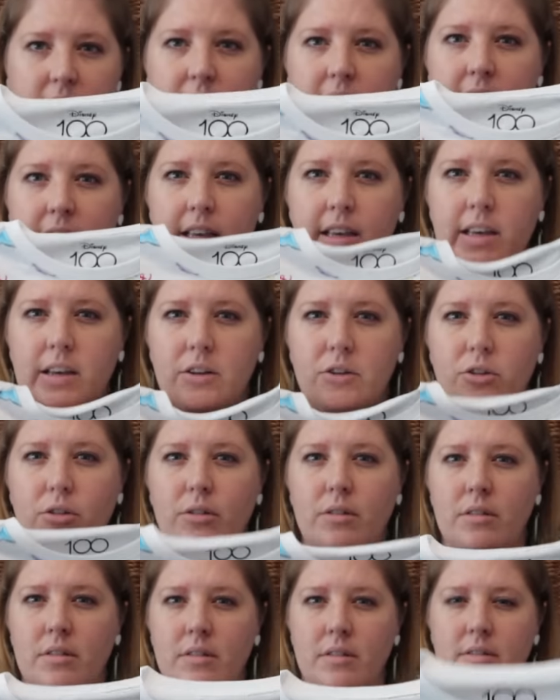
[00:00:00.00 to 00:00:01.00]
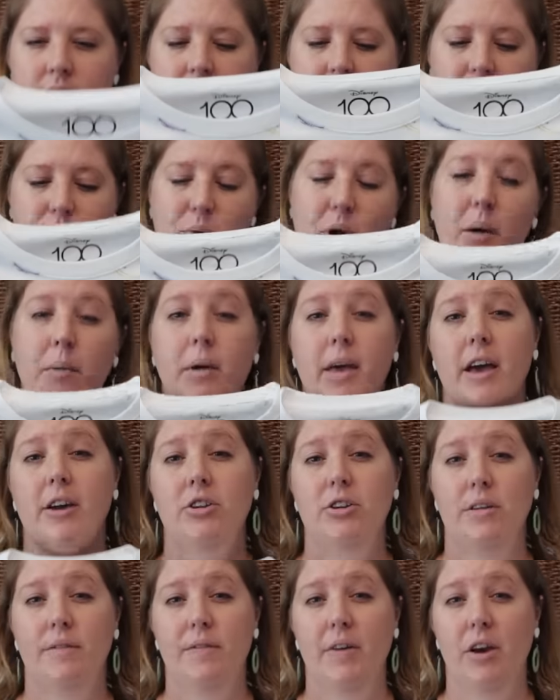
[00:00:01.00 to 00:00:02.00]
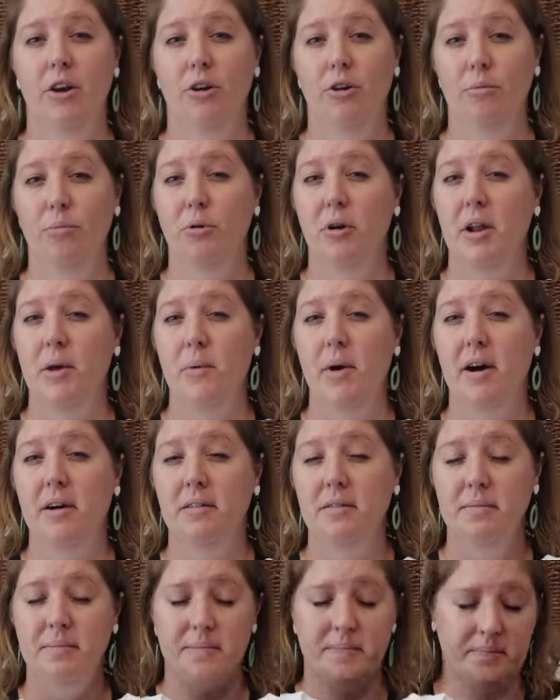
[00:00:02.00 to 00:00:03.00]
a little, this would probably actually fit her pretty well.